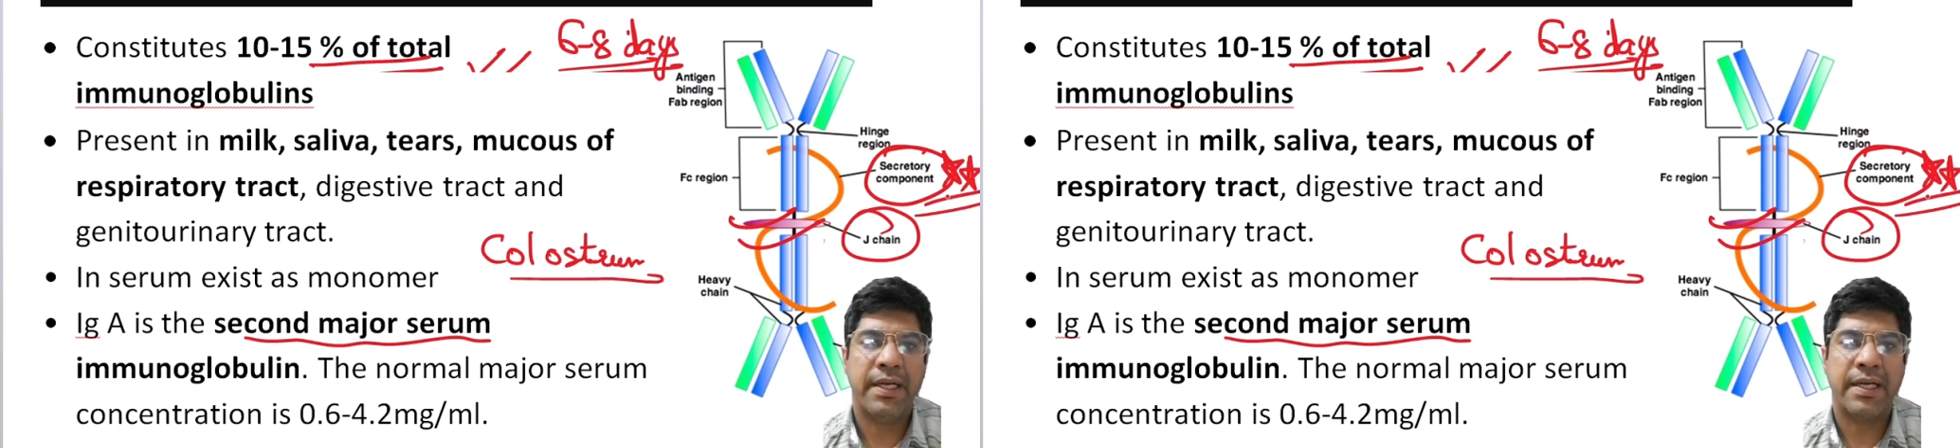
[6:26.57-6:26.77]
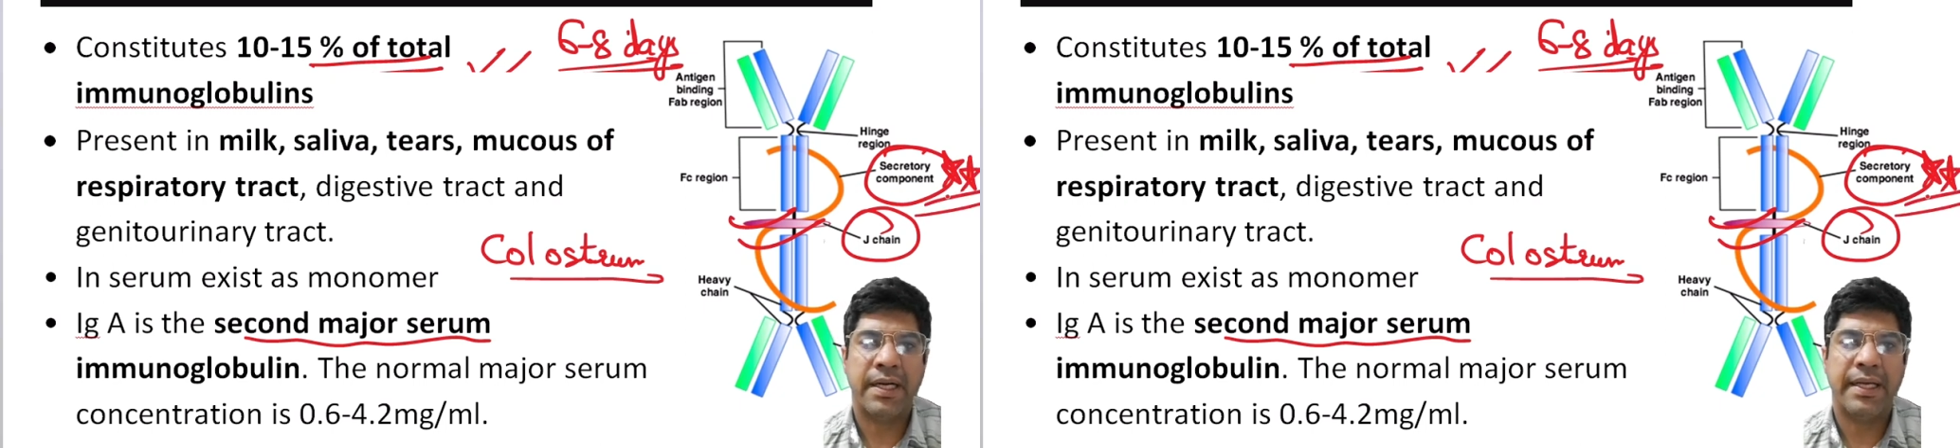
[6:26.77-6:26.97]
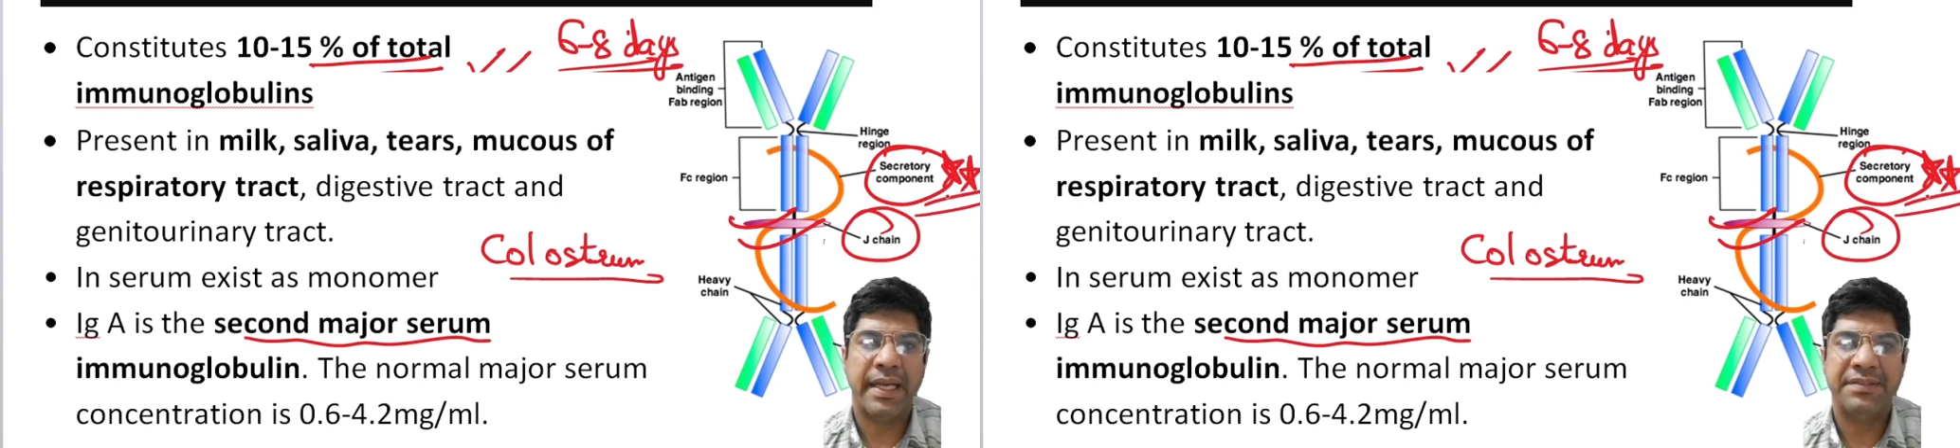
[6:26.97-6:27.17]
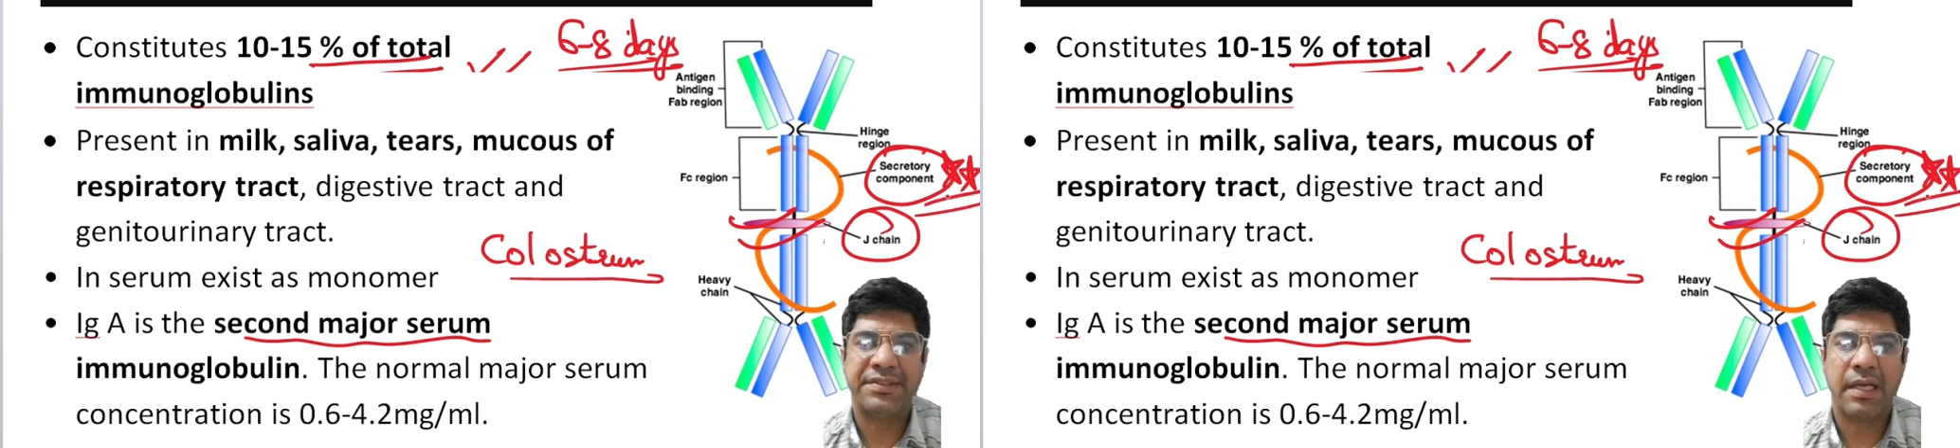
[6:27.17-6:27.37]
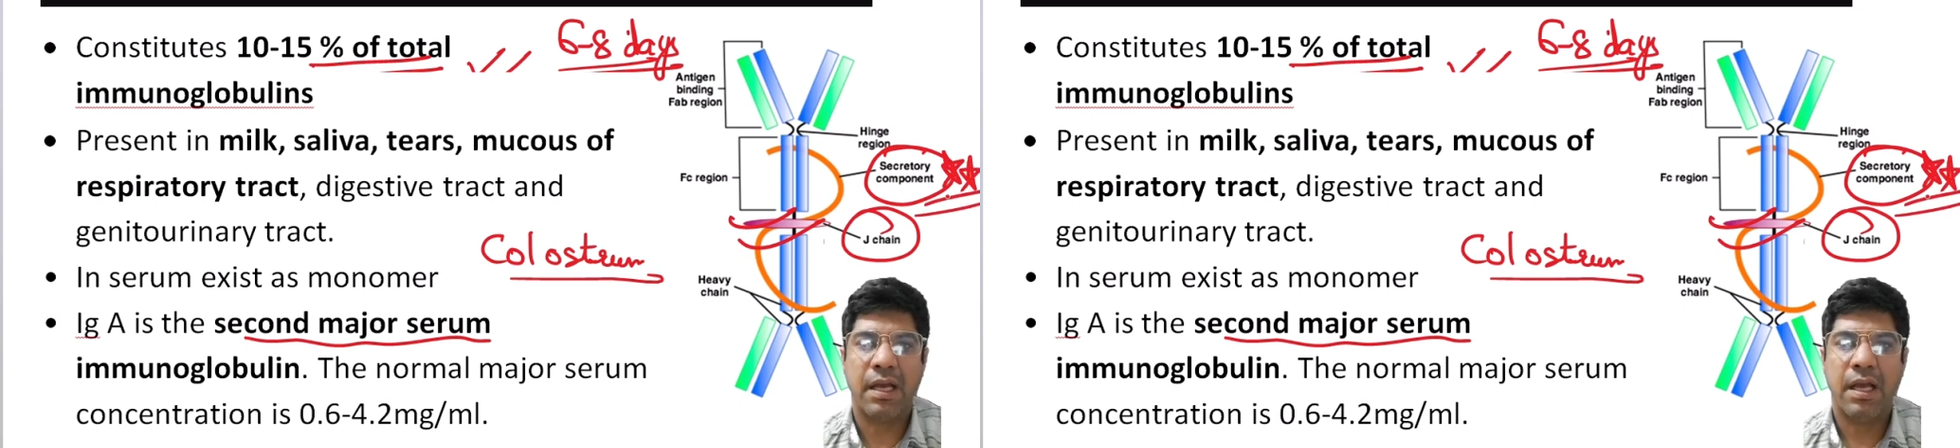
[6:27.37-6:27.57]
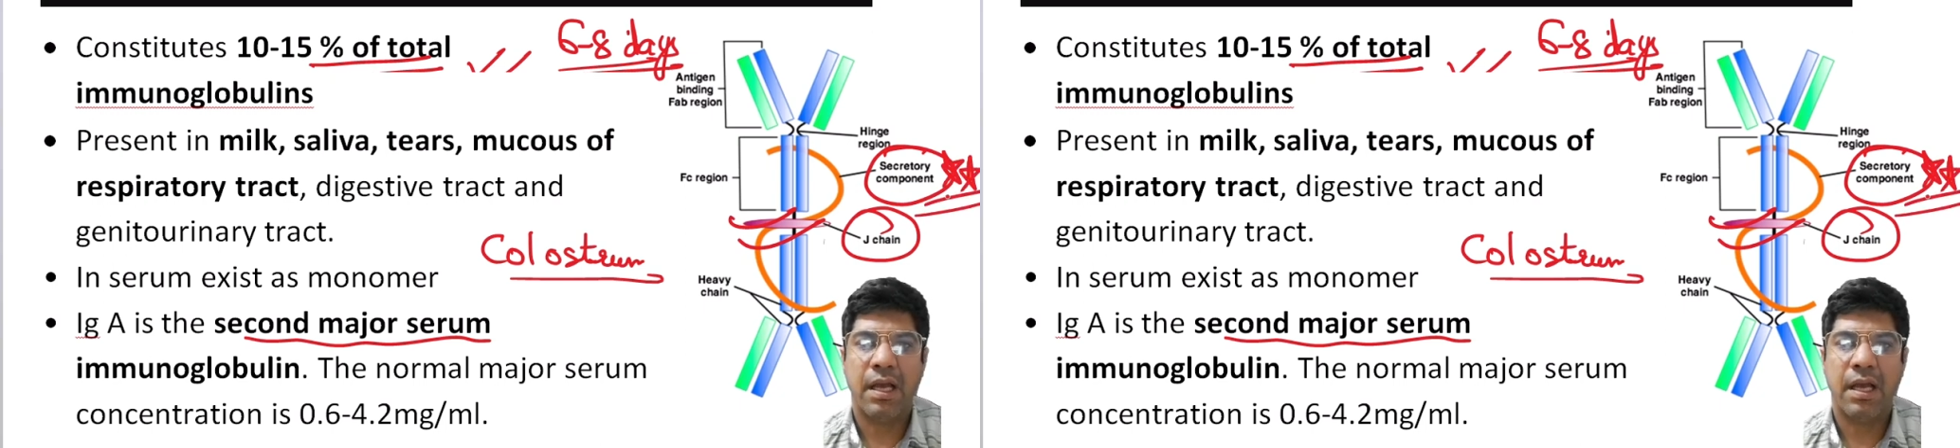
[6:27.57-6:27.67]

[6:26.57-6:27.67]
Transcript: it contains